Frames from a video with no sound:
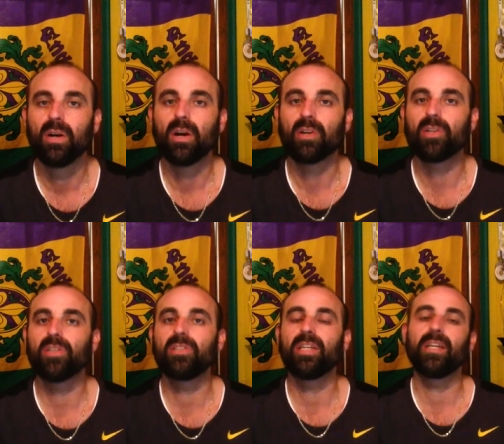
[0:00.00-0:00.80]
a
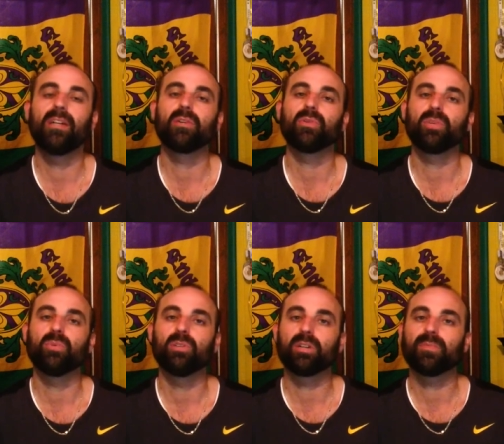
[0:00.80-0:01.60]
good deal or you
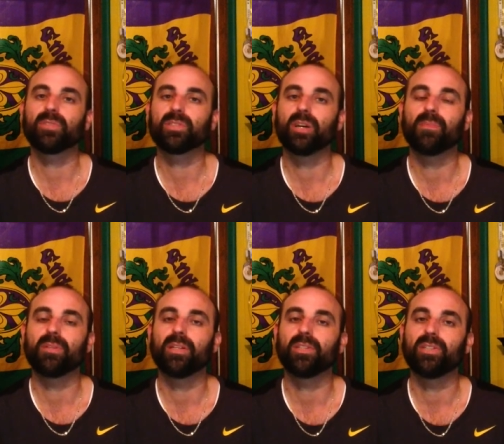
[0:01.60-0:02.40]
were looking for
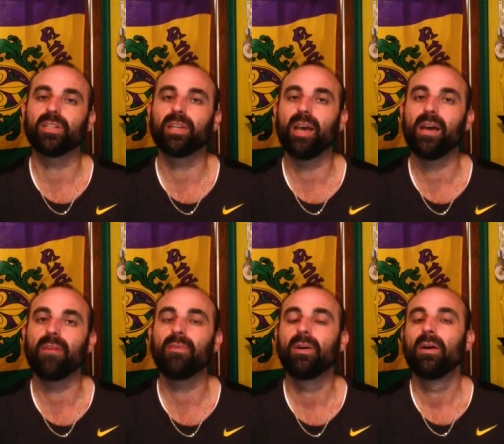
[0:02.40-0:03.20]
something that you didn't
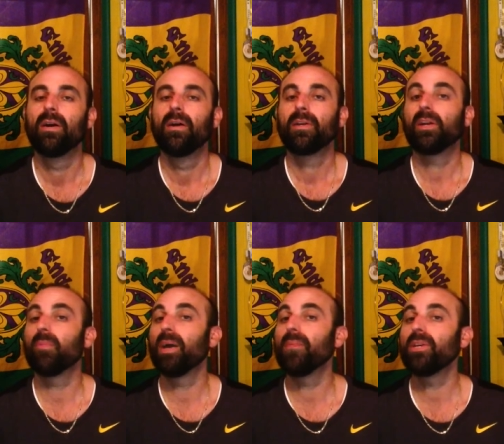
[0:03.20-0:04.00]
have? You know,
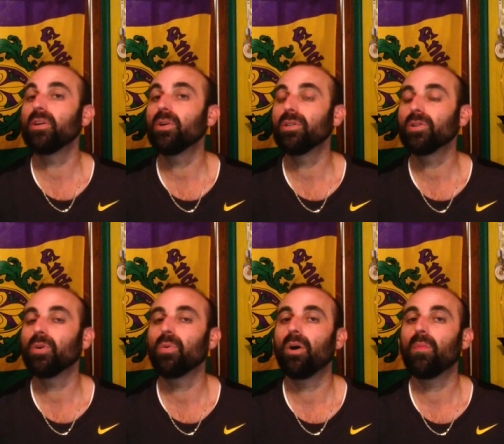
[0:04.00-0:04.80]
maybe you go into
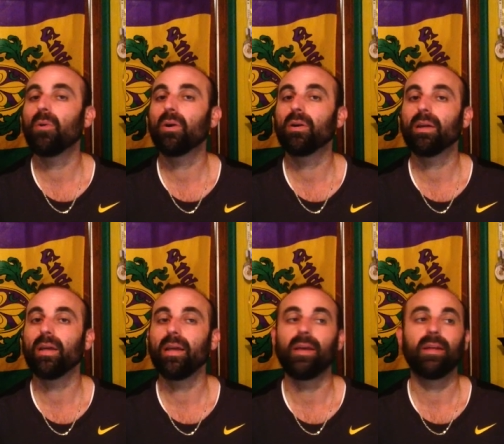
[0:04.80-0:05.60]
a Walmart
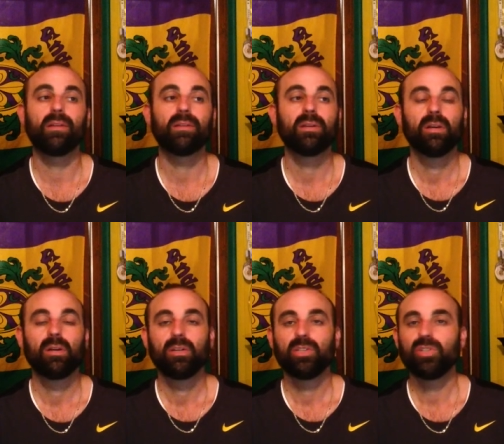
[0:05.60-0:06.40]
and
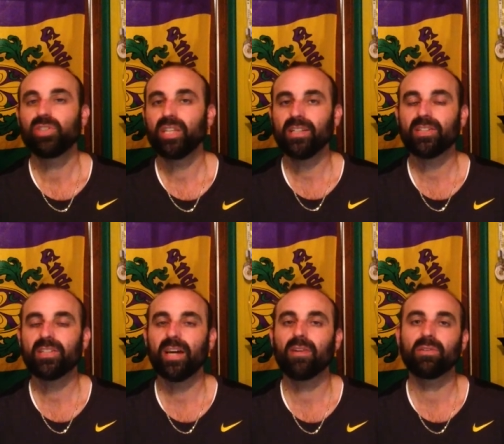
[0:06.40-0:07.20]
you see a
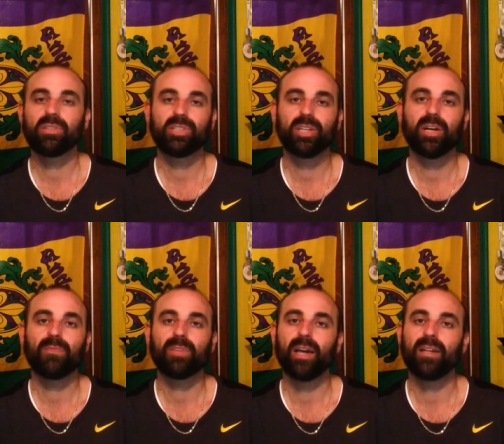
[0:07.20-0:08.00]
set on the
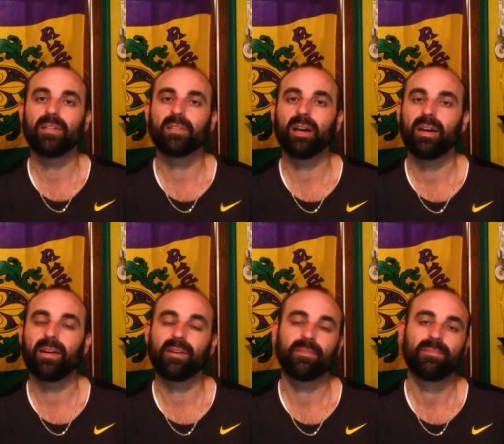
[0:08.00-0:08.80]
shelf that is
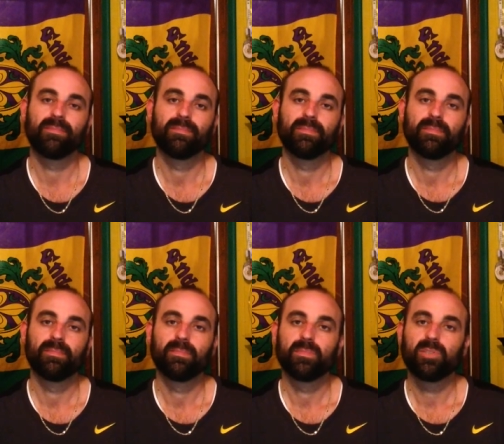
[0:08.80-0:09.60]
like
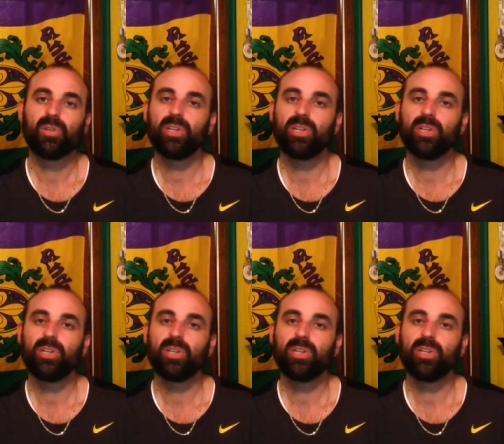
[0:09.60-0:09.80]
two